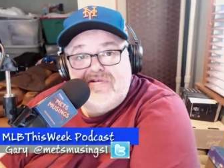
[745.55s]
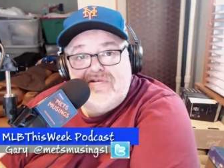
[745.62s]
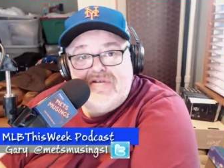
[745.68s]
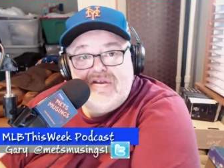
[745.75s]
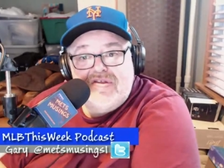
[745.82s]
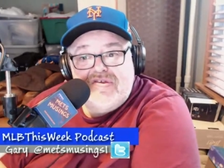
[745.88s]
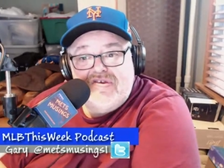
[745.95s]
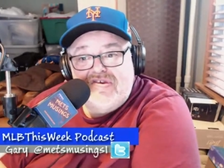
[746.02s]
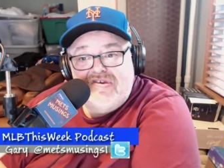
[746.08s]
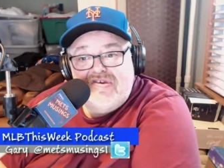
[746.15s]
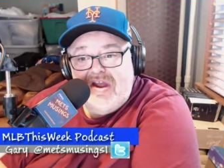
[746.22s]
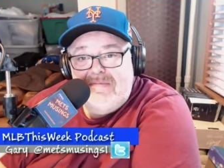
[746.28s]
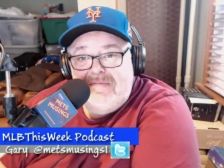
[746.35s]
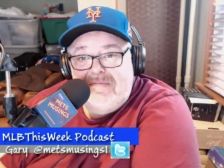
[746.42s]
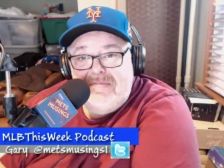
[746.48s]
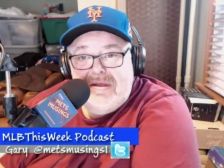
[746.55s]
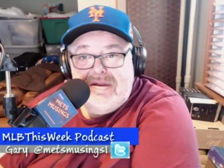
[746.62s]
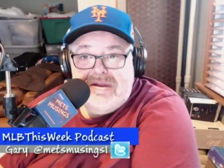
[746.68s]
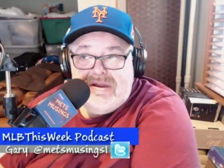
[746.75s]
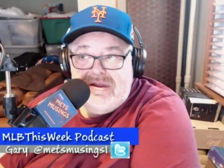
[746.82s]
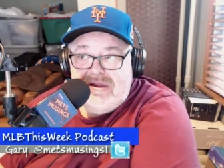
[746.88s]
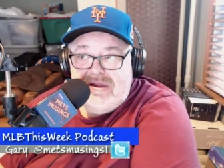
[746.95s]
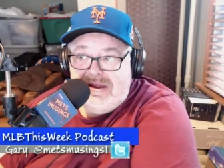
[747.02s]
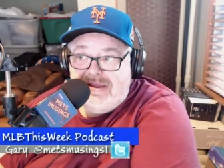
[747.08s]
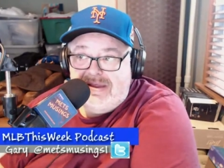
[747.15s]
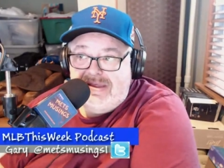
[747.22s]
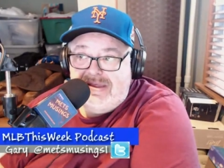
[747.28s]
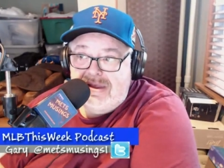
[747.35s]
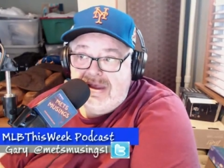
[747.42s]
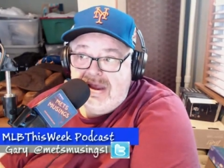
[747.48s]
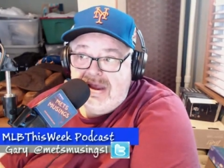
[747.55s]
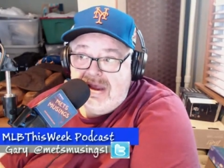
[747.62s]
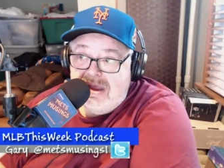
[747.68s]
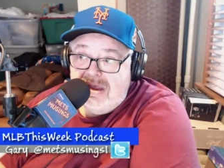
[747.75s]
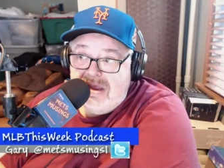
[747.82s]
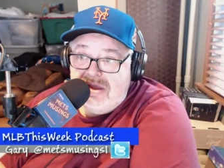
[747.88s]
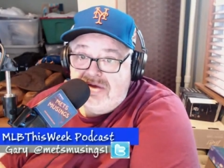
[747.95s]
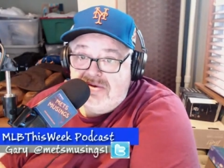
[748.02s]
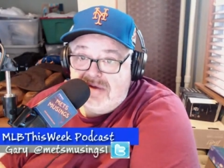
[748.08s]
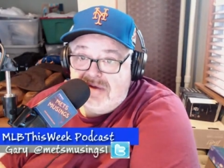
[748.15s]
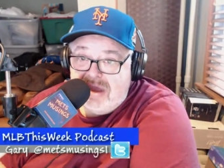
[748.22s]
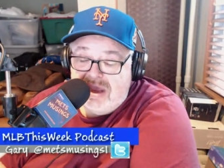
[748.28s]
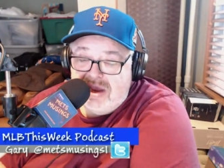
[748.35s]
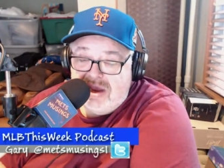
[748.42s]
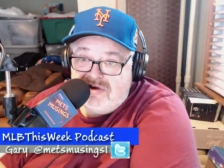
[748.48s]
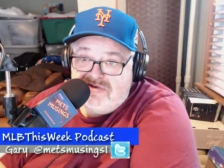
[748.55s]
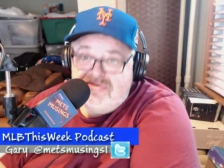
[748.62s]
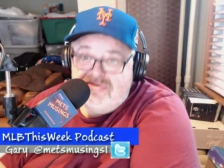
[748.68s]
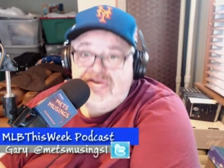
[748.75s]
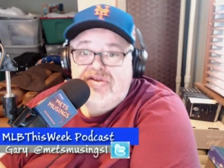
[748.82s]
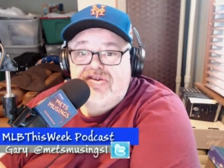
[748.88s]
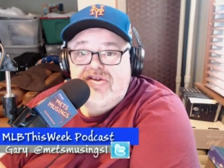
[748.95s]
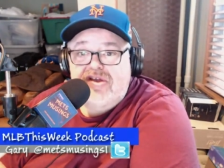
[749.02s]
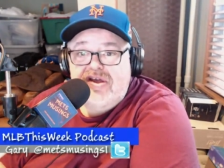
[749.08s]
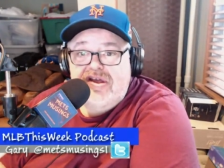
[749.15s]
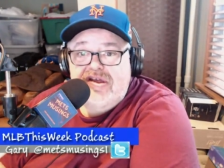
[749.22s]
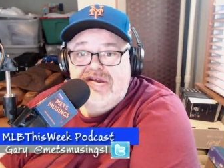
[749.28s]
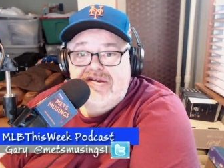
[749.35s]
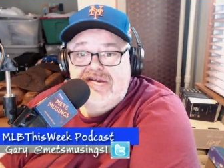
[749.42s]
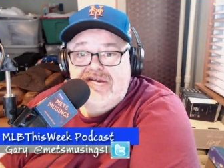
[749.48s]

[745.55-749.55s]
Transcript: It's a shame that you can't criticize